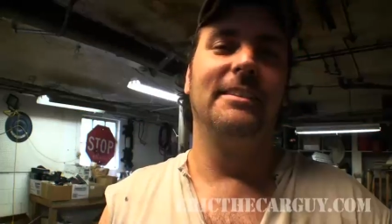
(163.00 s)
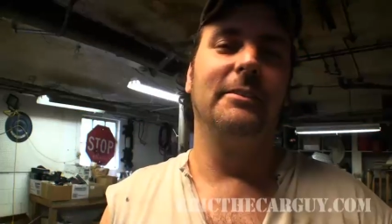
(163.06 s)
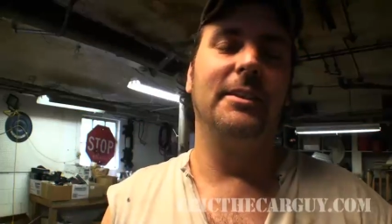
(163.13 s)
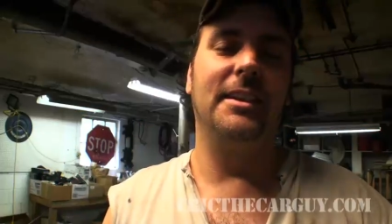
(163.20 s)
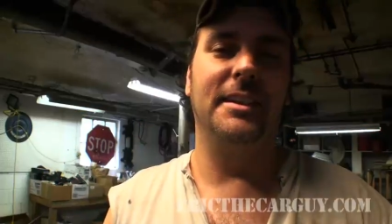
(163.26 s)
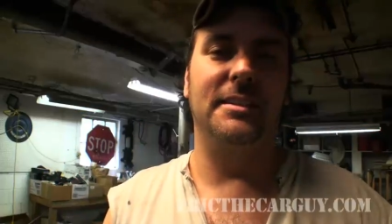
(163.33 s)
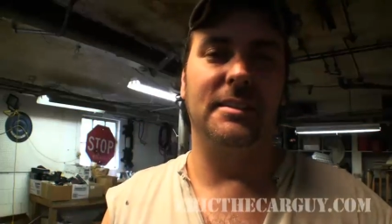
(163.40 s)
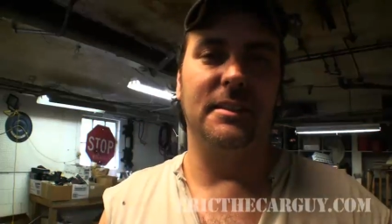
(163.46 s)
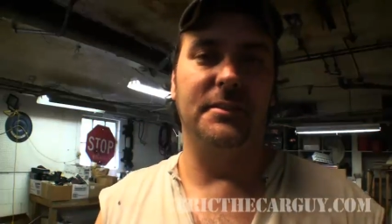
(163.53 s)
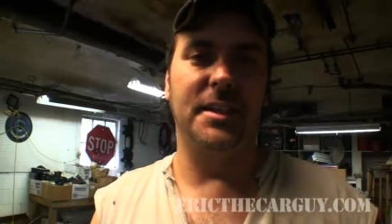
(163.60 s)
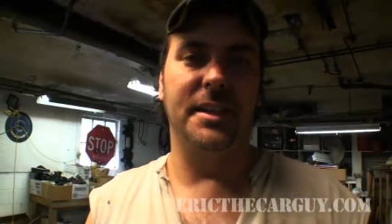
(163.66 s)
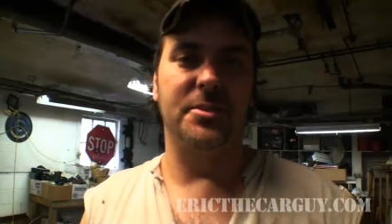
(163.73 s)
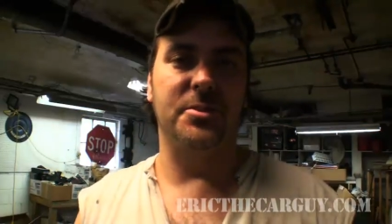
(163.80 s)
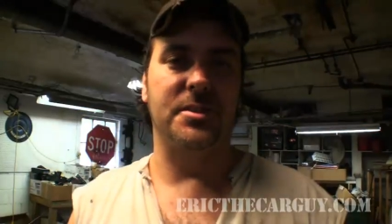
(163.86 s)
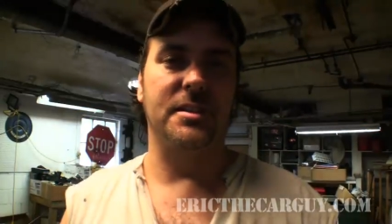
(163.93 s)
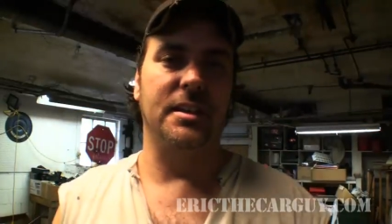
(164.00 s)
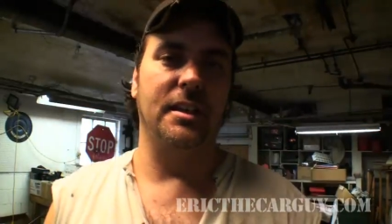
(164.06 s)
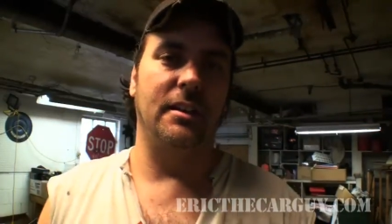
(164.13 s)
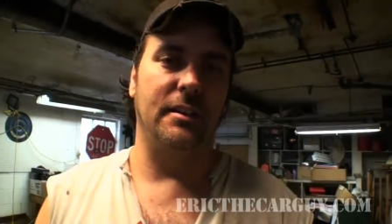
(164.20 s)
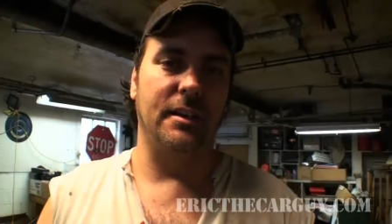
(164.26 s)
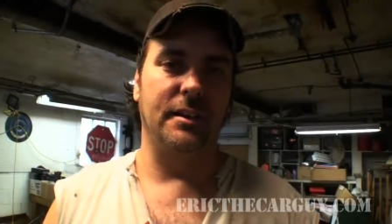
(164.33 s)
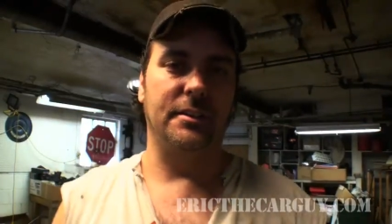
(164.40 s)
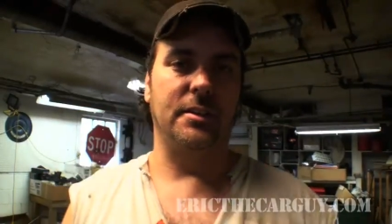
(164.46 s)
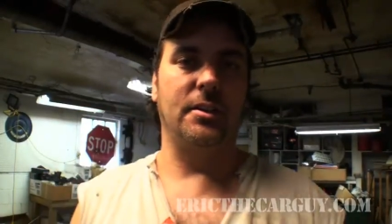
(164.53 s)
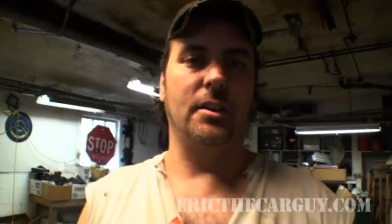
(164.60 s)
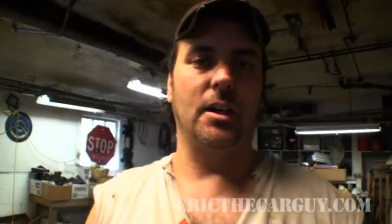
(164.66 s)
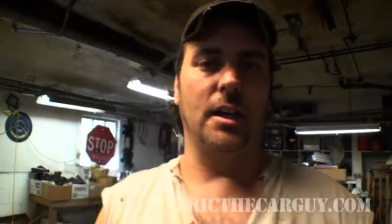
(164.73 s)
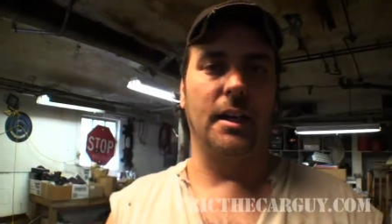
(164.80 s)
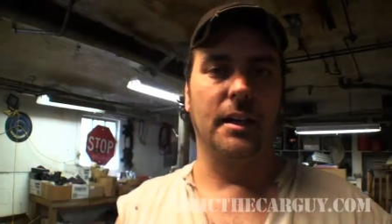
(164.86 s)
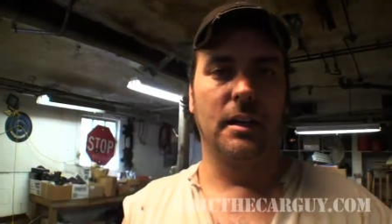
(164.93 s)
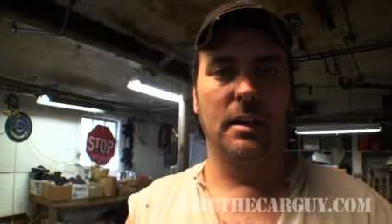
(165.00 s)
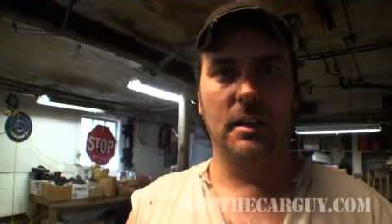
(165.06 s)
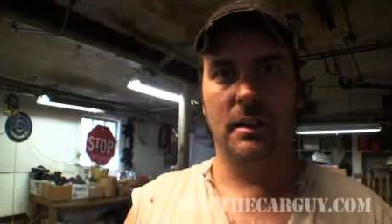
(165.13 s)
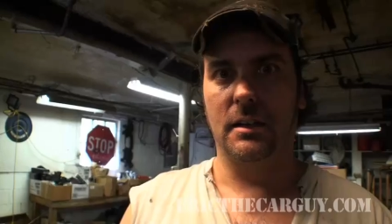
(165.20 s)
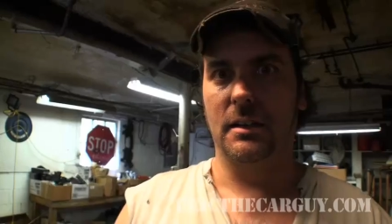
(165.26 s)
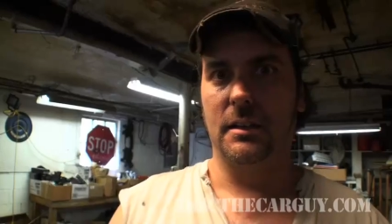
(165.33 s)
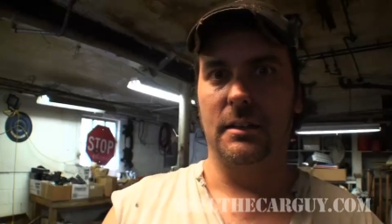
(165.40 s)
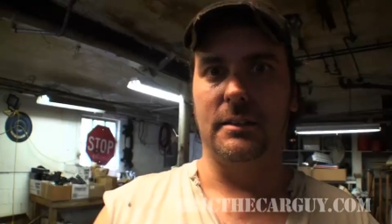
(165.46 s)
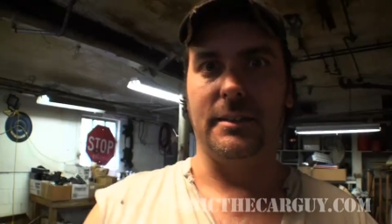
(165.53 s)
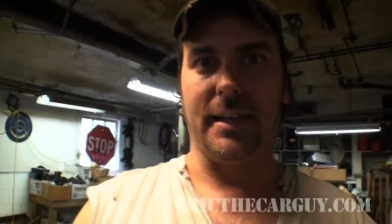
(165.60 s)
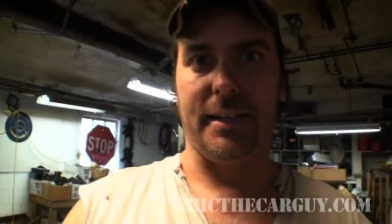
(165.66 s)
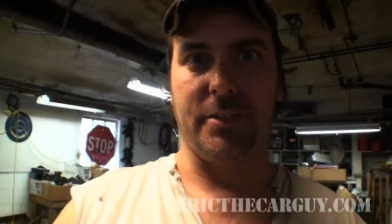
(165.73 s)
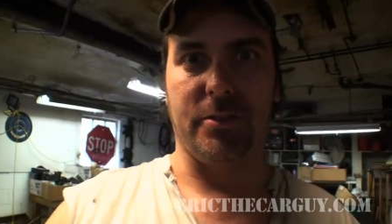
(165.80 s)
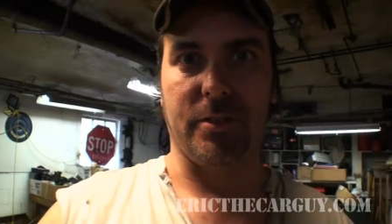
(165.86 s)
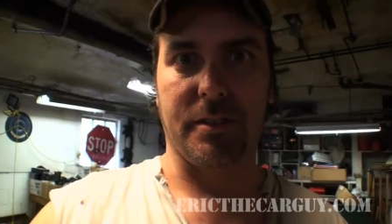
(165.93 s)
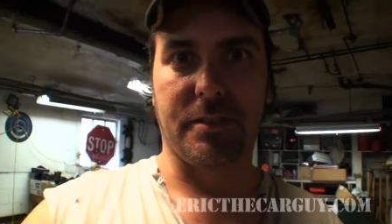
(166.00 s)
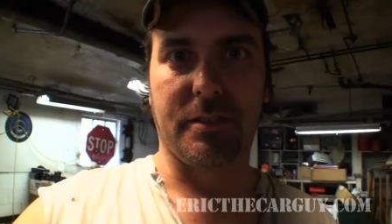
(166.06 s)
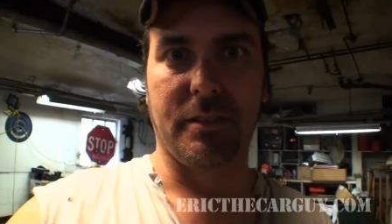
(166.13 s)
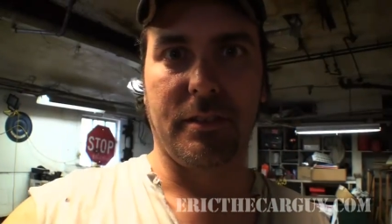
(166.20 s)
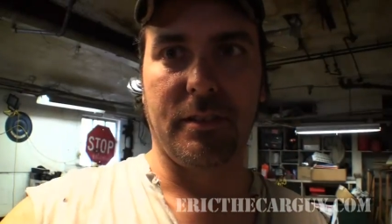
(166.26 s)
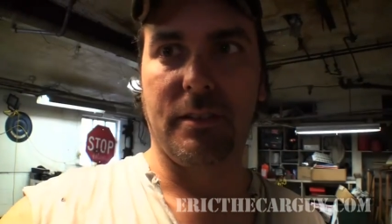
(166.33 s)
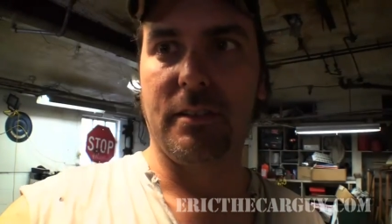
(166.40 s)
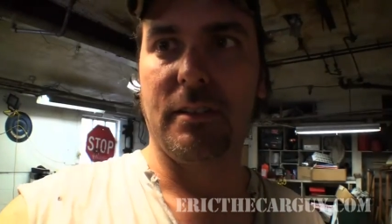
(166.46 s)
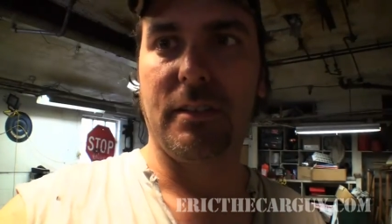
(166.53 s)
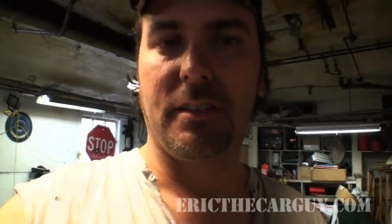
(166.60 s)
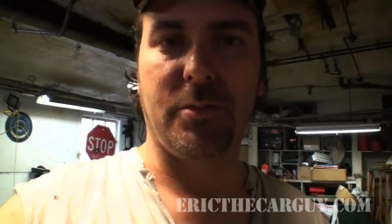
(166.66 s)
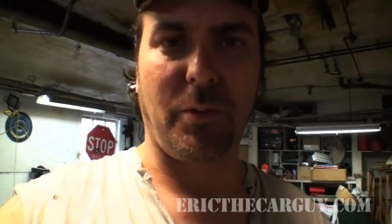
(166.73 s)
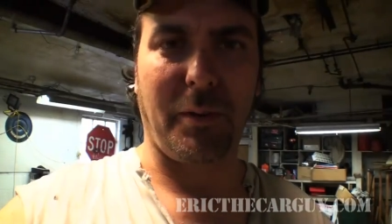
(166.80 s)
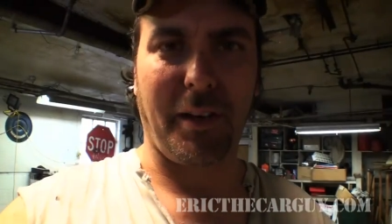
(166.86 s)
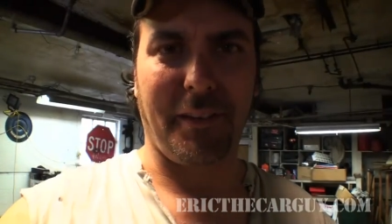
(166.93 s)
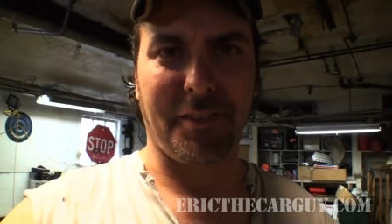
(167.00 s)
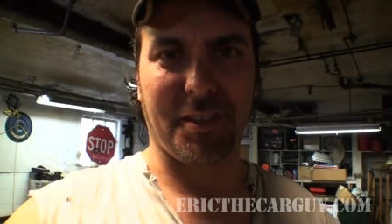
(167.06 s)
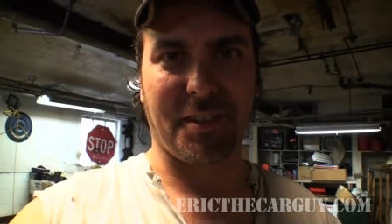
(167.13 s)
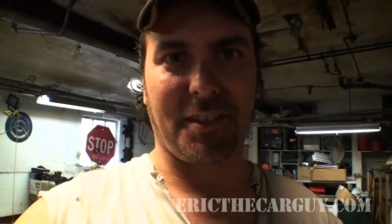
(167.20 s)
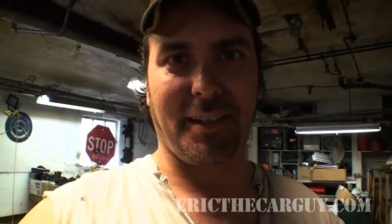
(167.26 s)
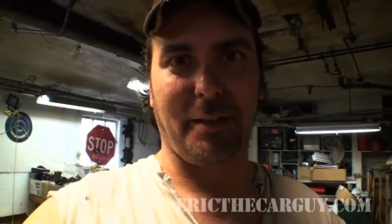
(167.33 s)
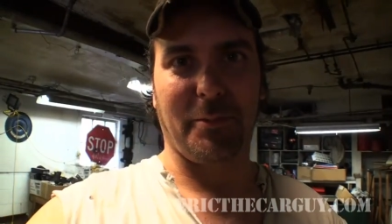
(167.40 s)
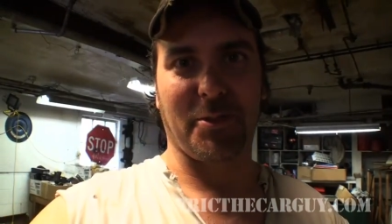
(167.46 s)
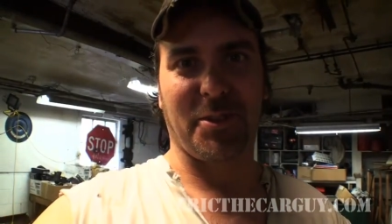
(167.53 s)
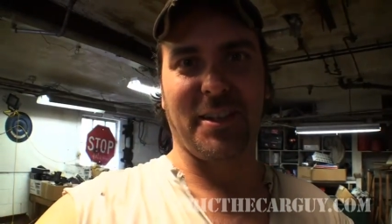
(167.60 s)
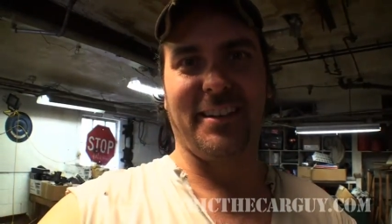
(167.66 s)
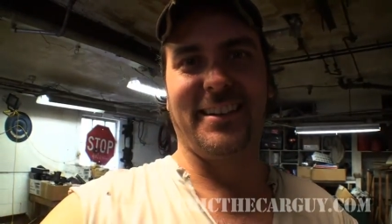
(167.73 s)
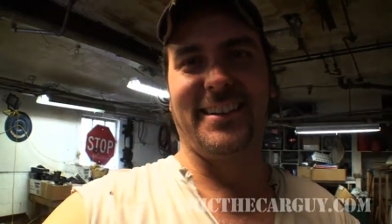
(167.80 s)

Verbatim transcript: we like to live dangerously here at Eric the Car Guy. Dangerous. That's why we have disclaimers.